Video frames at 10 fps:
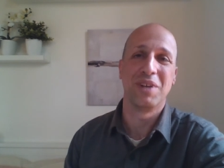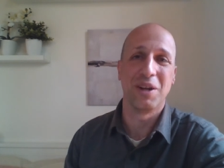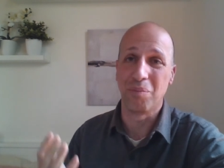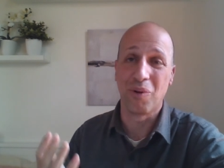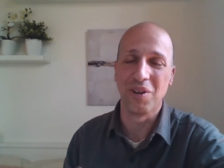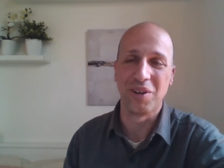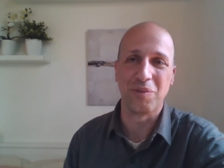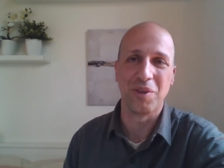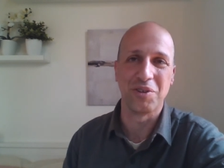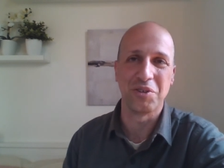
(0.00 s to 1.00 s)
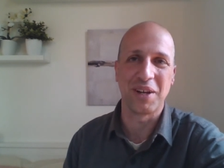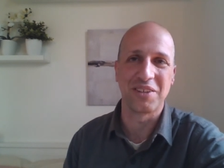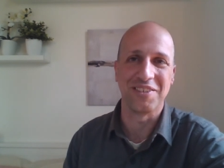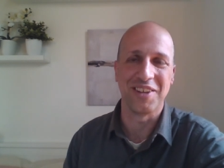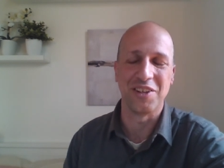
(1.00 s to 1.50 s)
here in Portland with
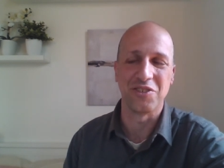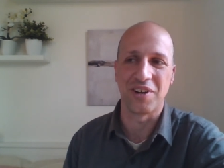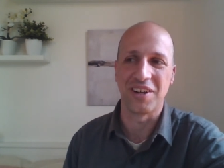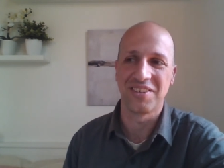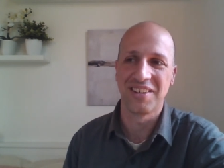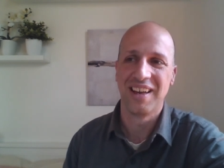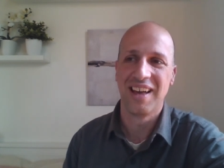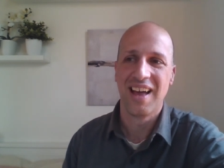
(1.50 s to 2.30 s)
respect to tenants' rights.